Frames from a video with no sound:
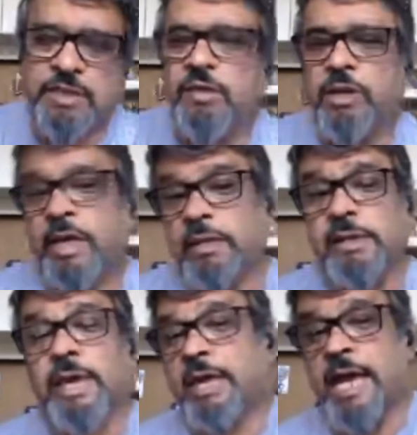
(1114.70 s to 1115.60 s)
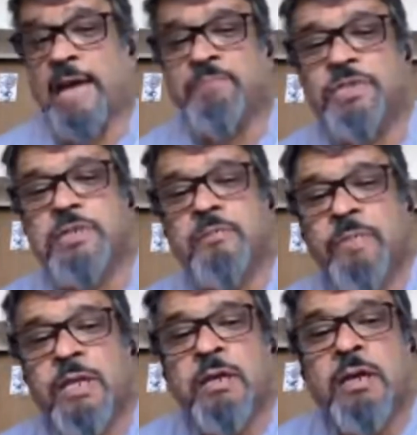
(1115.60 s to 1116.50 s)
actually tell you a
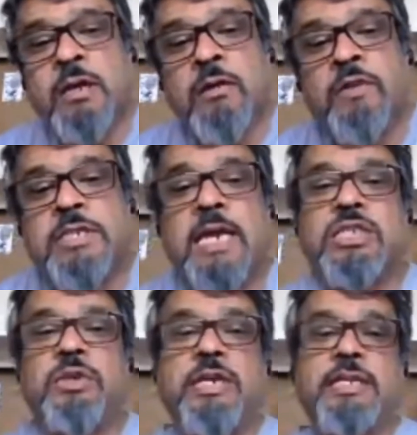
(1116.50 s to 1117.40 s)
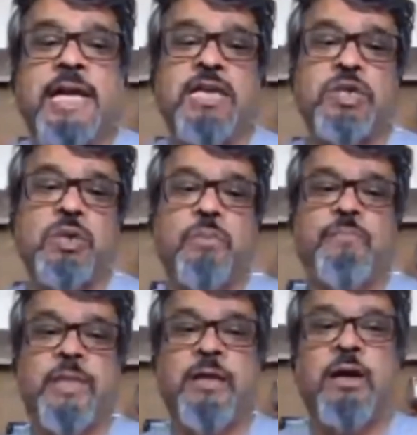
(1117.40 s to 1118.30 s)
lot about yourself. That hey,
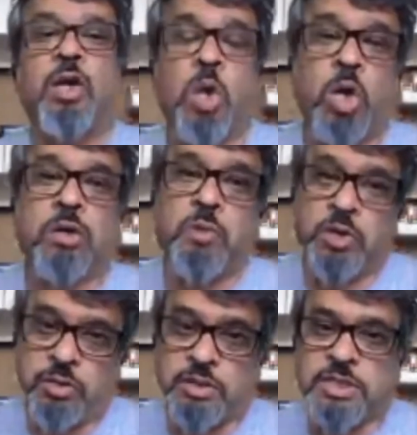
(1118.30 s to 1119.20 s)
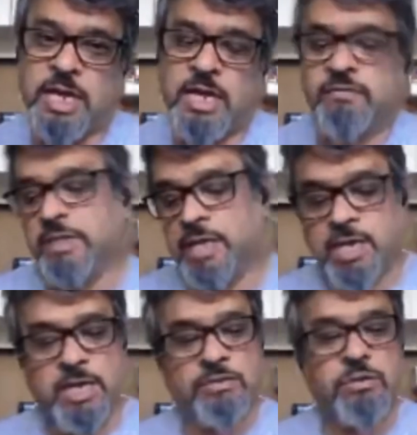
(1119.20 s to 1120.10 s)
Swapnil, you have walked less in this
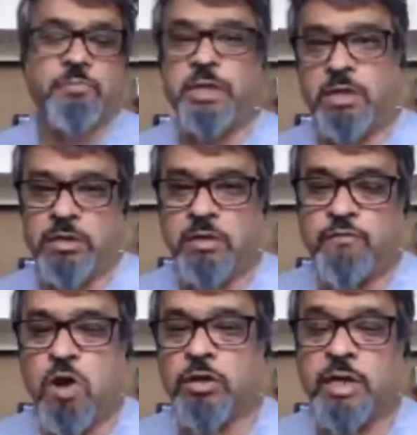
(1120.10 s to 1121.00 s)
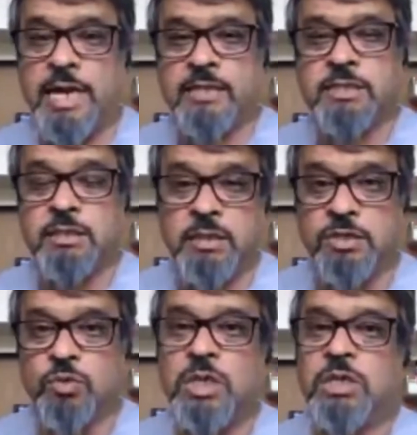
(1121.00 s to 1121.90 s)
week, you're walking more in this week,
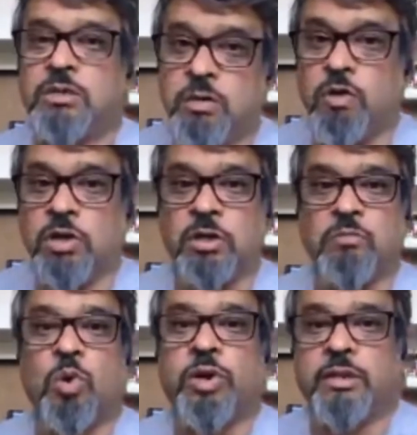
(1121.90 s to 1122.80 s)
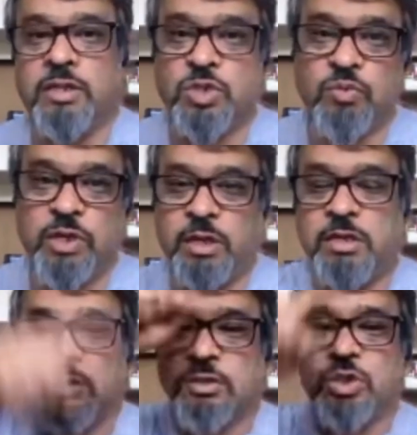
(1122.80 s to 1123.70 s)
shows you the graphs. So
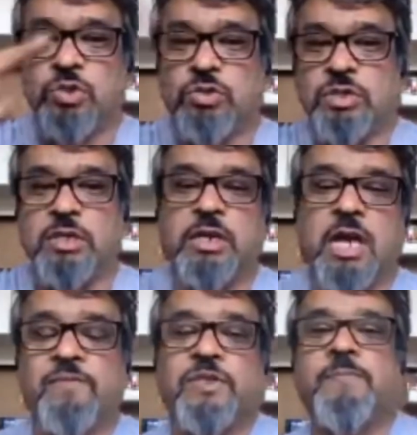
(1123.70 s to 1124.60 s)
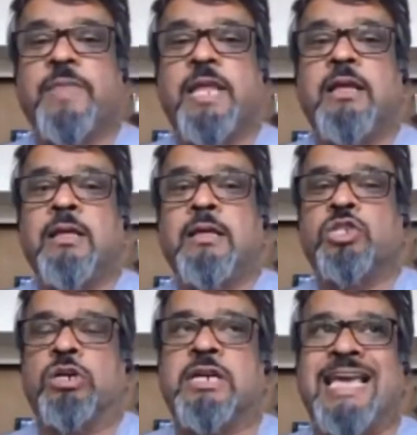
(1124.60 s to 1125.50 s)
edge analytics and edge
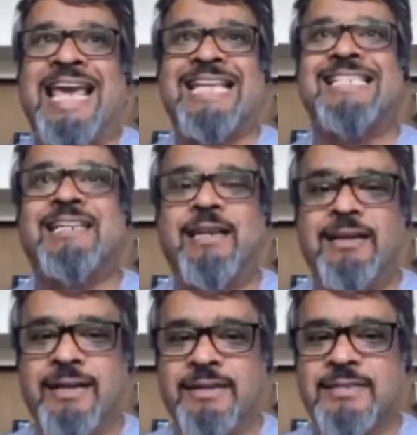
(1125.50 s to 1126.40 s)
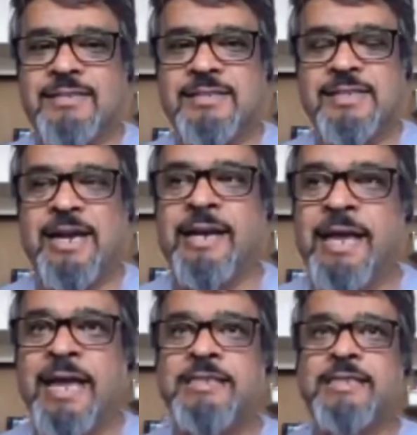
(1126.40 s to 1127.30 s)
data management, I think, is
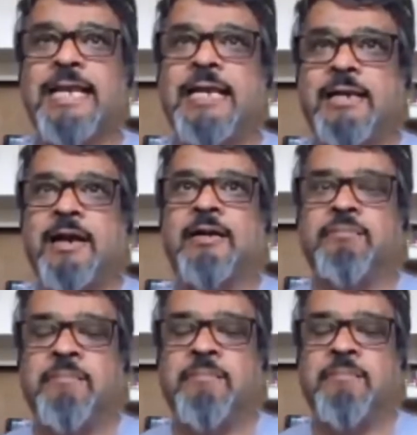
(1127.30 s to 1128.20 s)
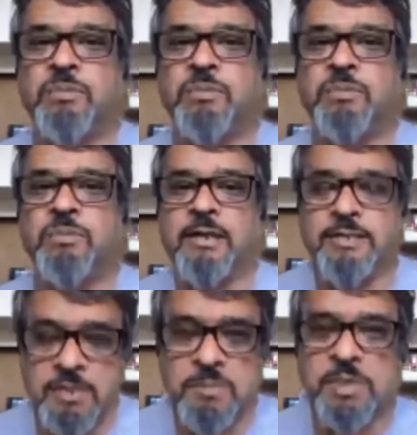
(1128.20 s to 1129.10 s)
something that
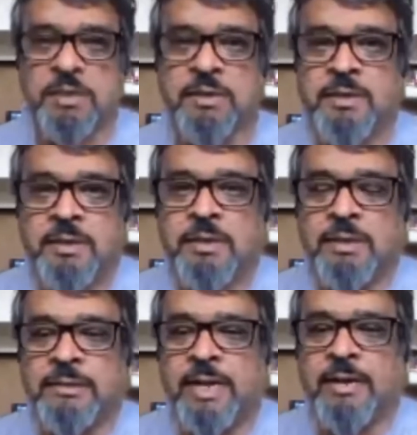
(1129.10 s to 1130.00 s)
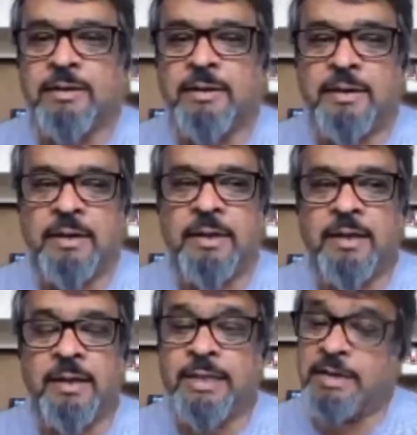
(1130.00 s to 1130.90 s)
makes it a little bit
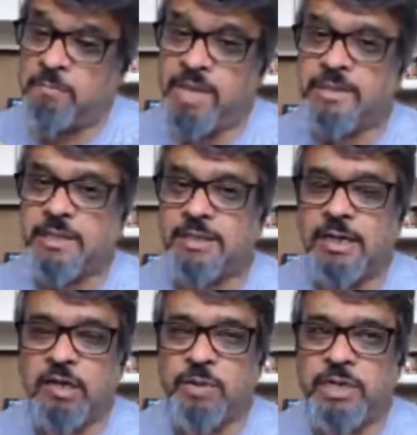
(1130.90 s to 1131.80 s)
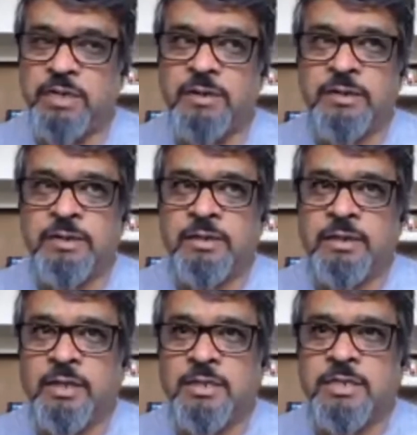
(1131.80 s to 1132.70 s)
easier, or that makes it
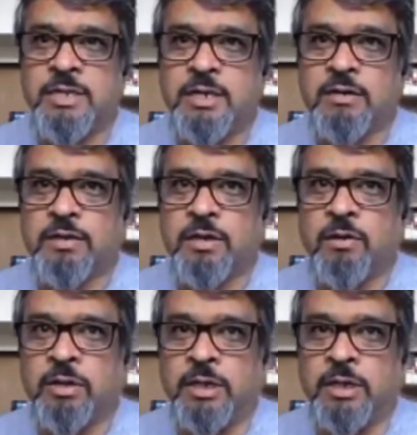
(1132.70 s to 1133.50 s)
democratized. But